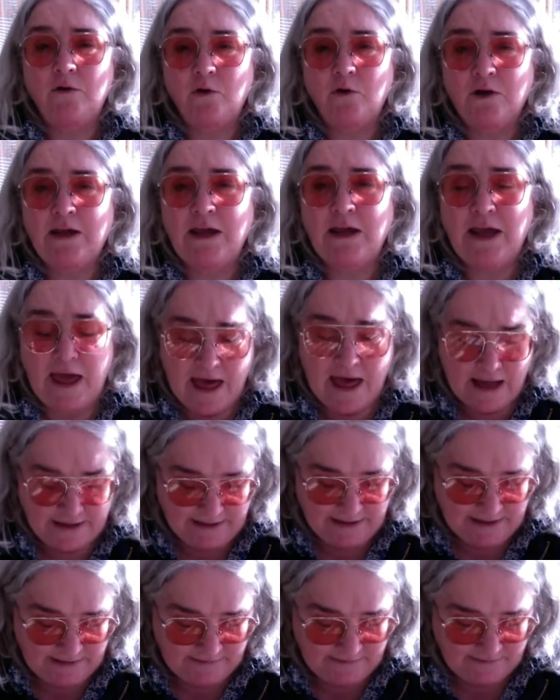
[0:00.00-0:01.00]
looking
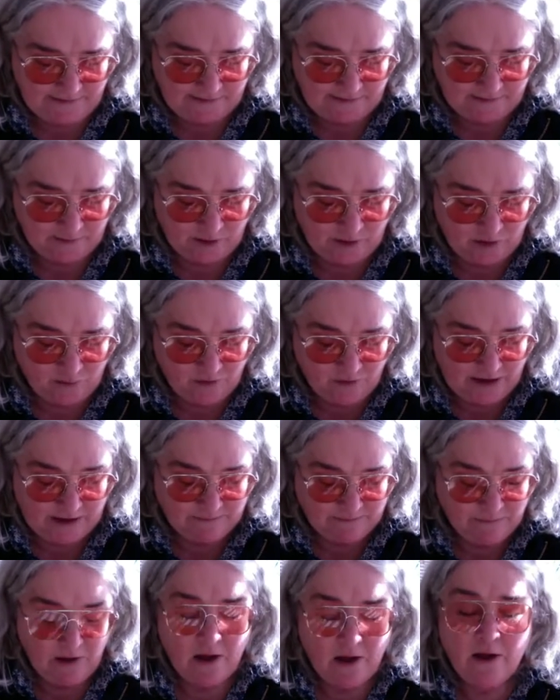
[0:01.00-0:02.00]
at in assessment
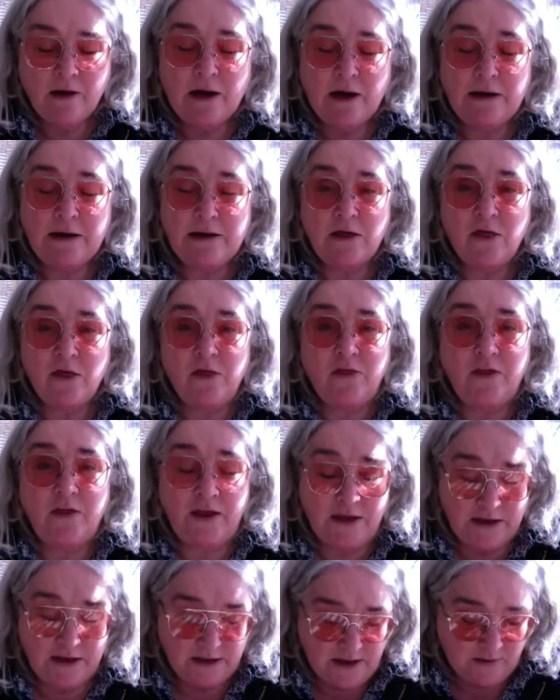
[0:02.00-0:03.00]
three. Another
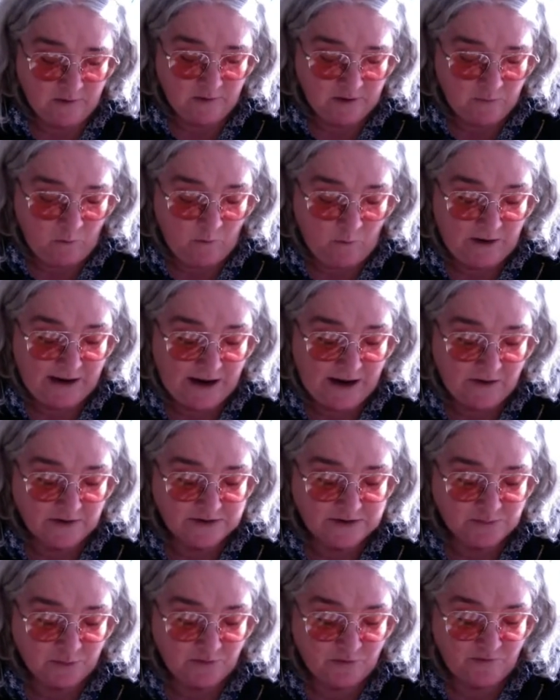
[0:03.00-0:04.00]
thing I want to point
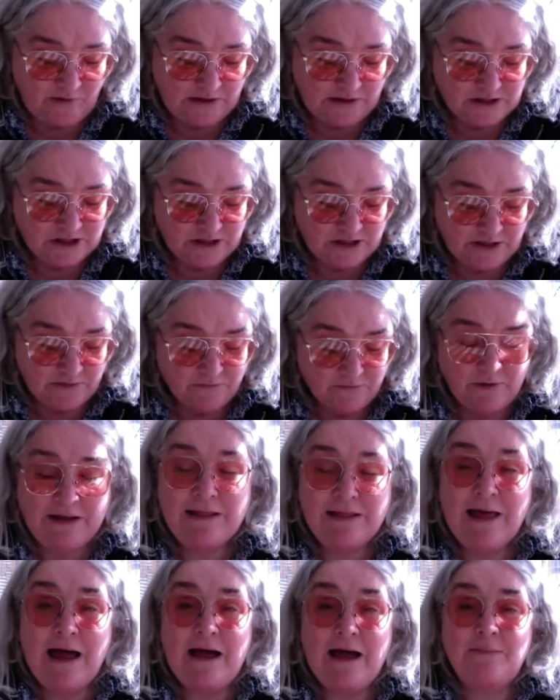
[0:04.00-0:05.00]
out is prevention and
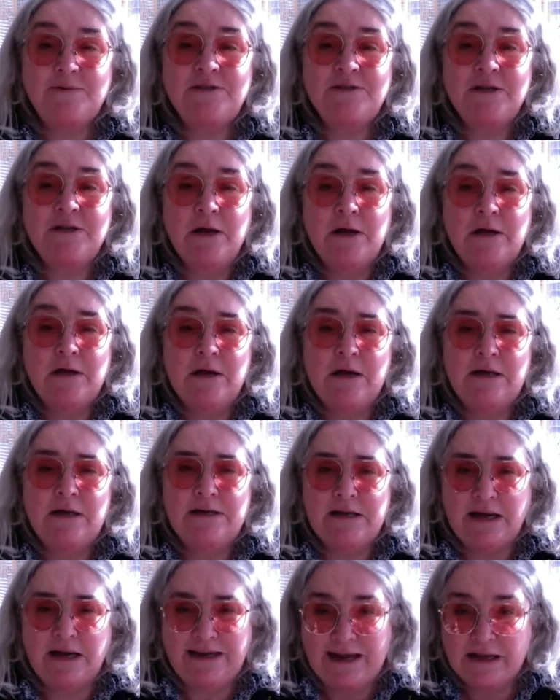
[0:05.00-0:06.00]
relapse.
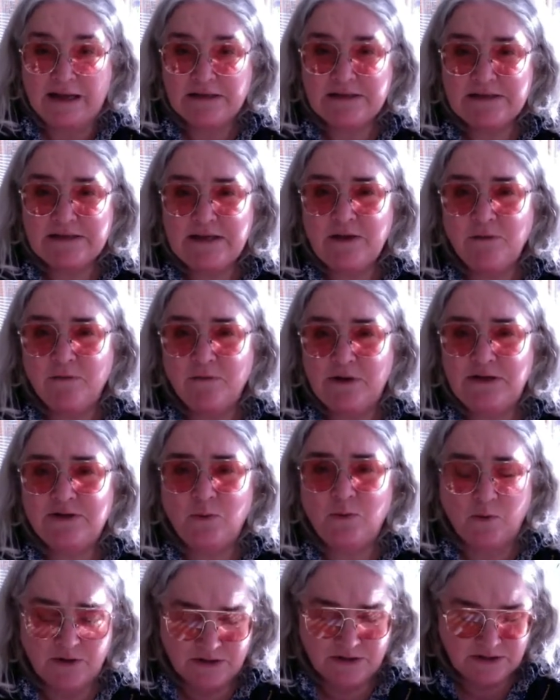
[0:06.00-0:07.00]
Again, see the
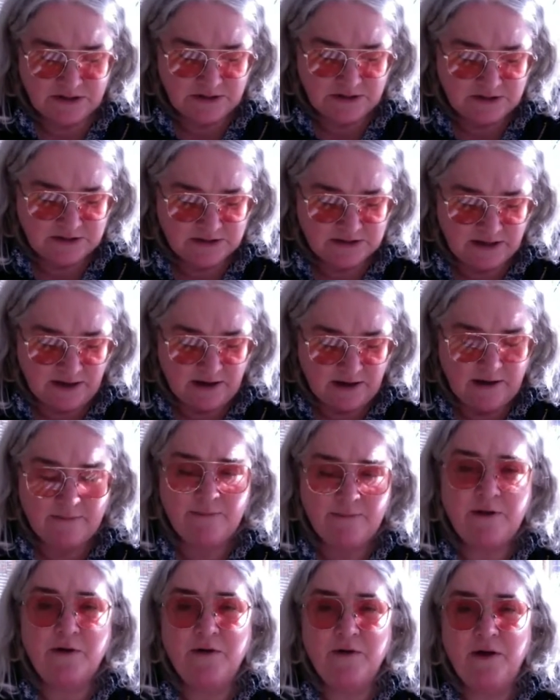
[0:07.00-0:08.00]
resources.
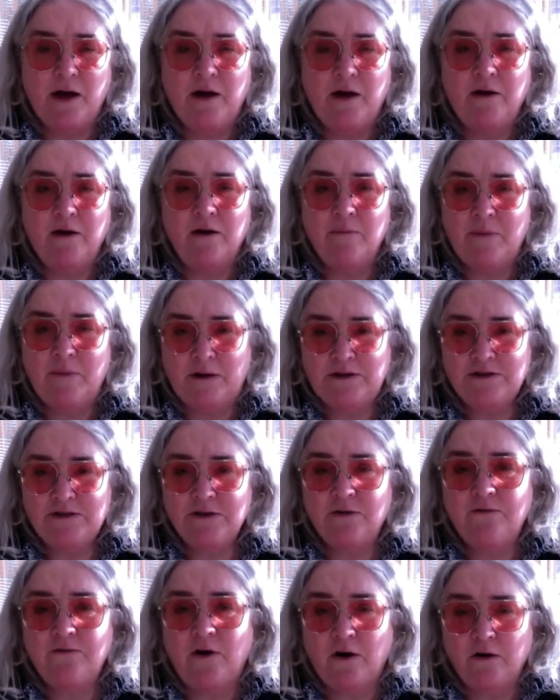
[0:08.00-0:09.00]
There are a
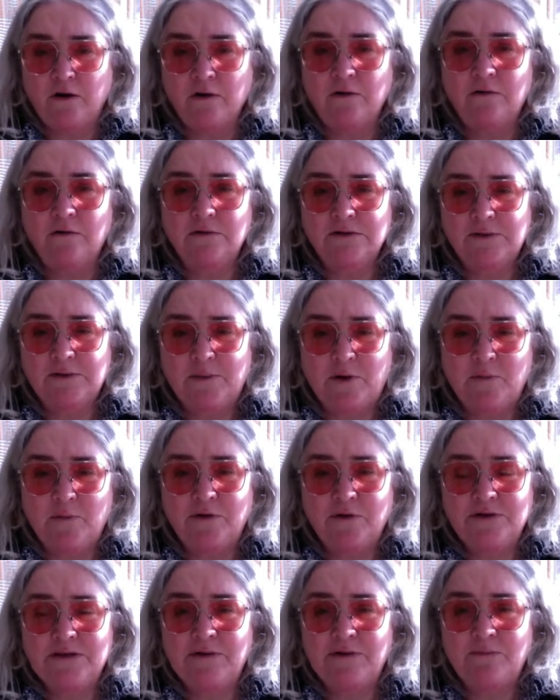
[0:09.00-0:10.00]
bunch of articles about
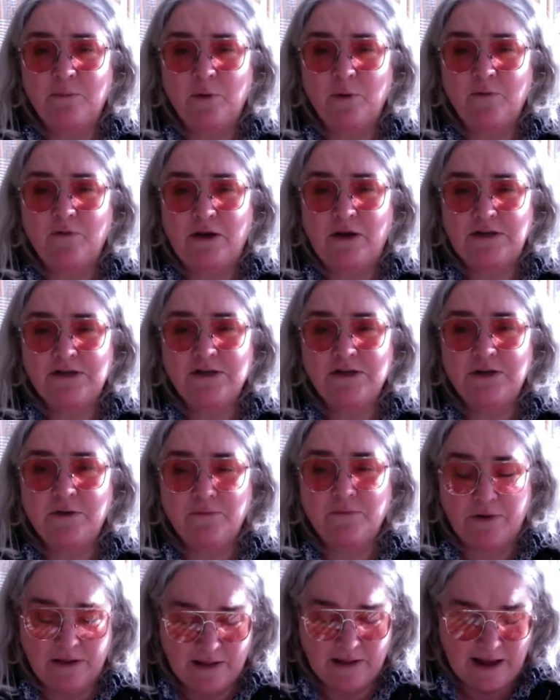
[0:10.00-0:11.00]
prevention
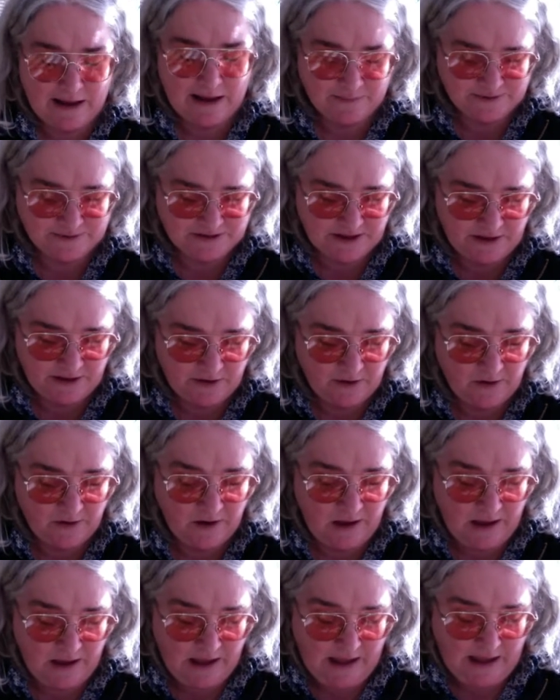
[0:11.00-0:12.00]
and relapse there.
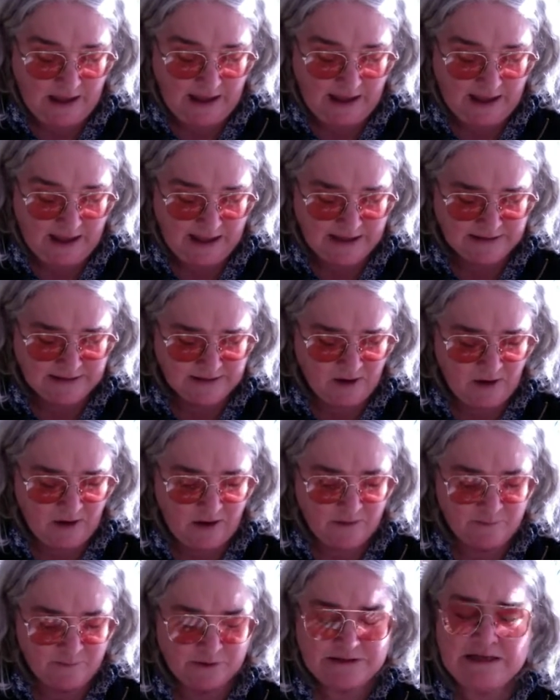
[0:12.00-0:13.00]
And
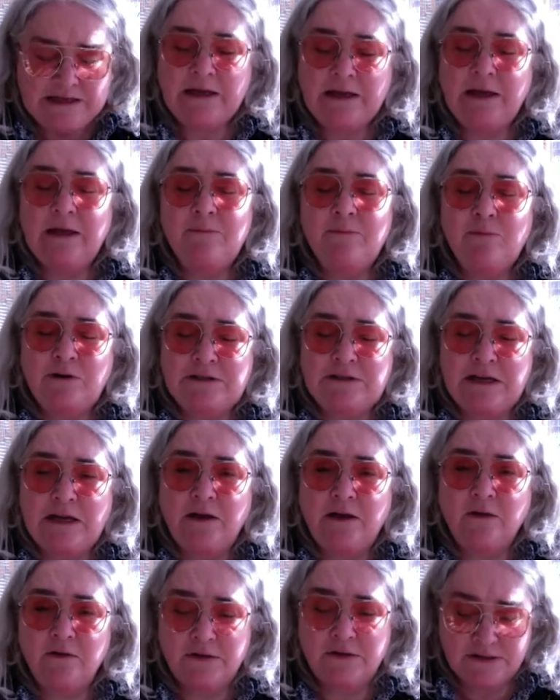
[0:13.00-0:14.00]
in
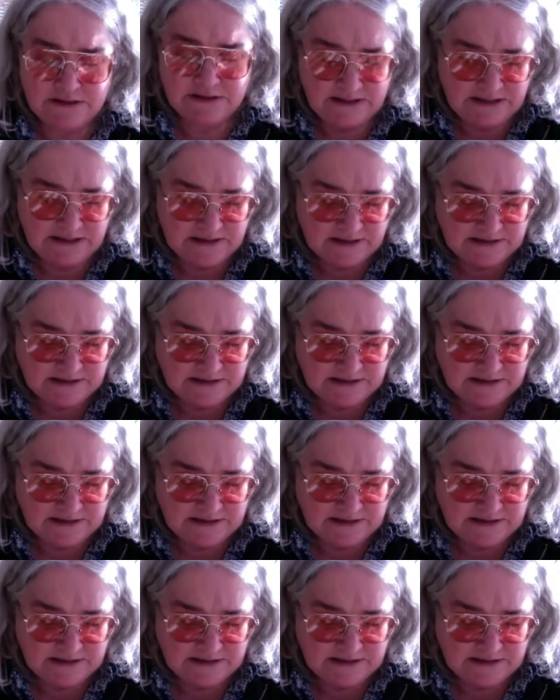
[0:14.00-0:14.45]
particular, see